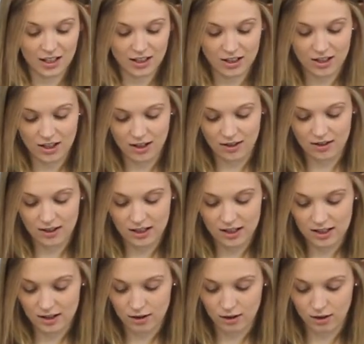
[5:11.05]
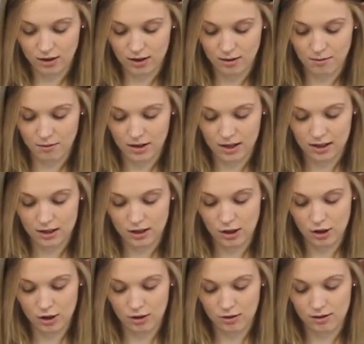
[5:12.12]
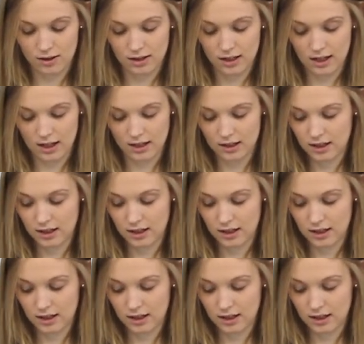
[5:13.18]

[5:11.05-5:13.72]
So he's got somewhere to sit.